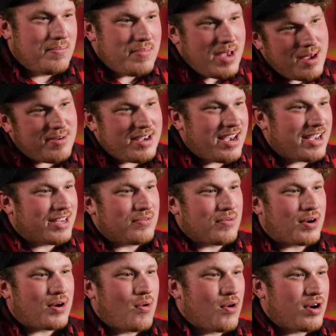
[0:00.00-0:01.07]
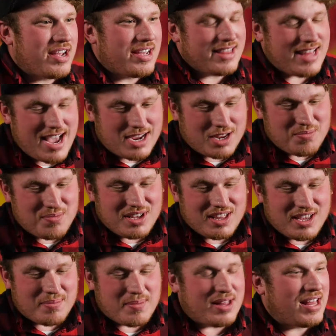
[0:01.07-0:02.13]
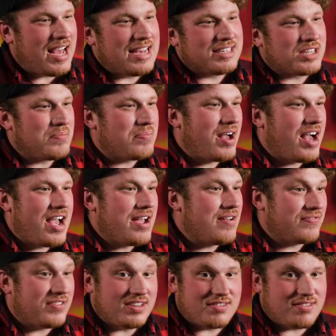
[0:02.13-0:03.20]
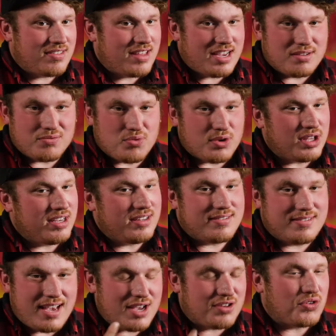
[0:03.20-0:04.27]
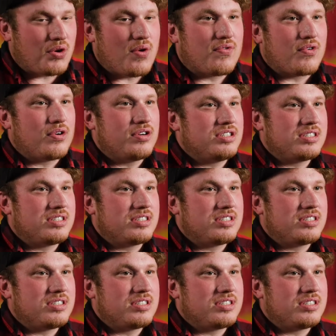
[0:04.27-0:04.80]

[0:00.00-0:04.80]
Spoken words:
Maybe I can record it, and that can be, like, my last goodbye if this thing really takes over and